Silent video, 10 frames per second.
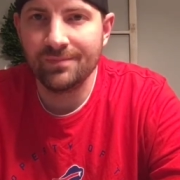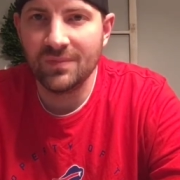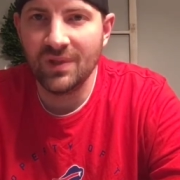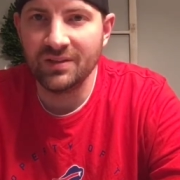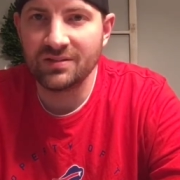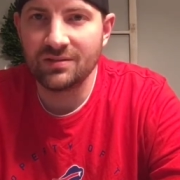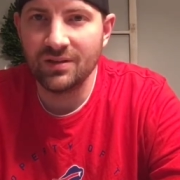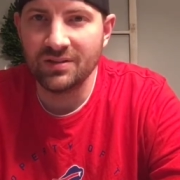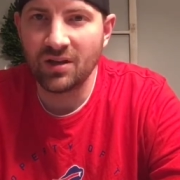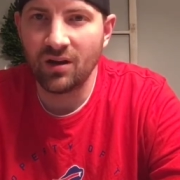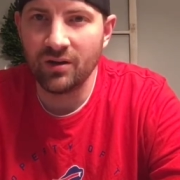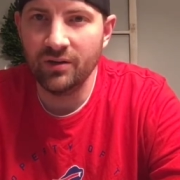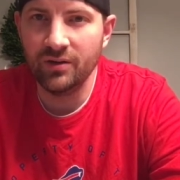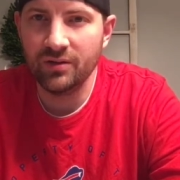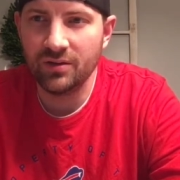it's
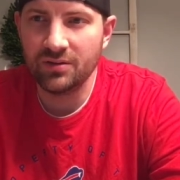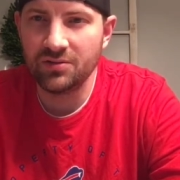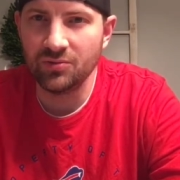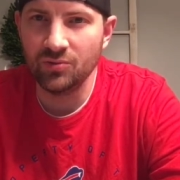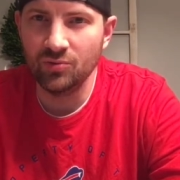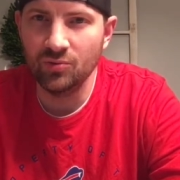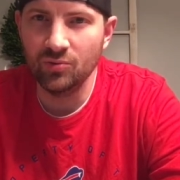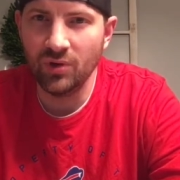hard to